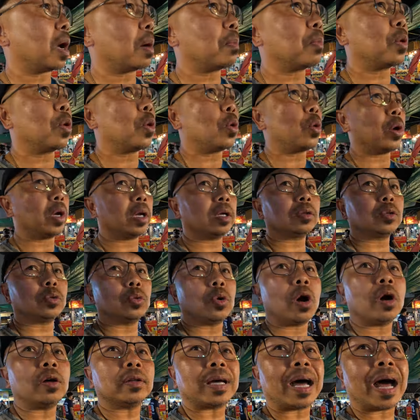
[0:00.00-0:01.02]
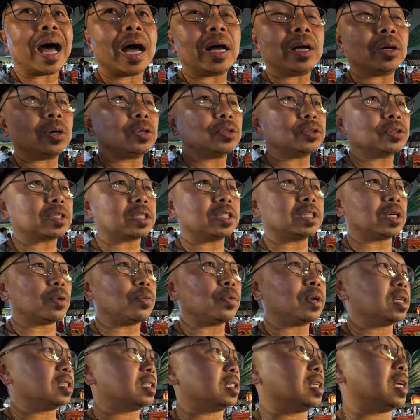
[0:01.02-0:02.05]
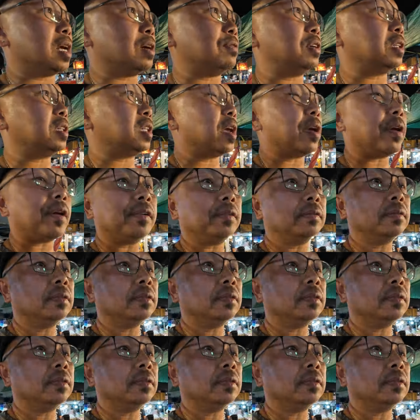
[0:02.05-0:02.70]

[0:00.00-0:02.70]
I'm going through all the aisles because I want to see everything.